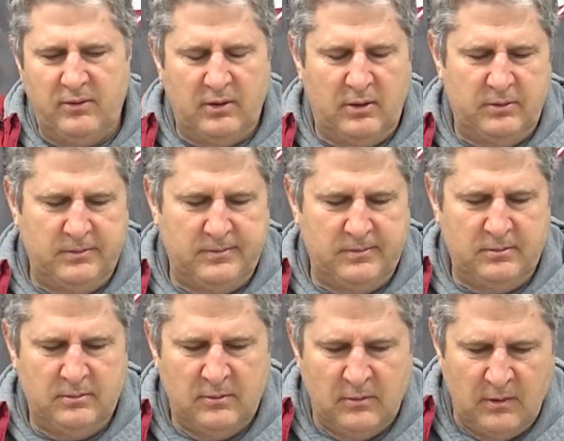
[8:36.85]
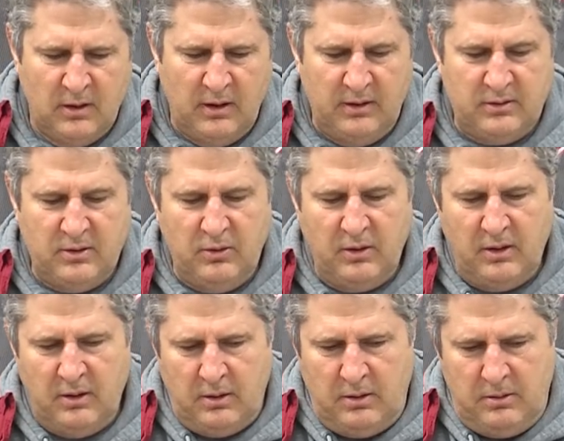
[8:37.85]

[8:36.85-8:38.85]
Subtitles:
So he's doing good.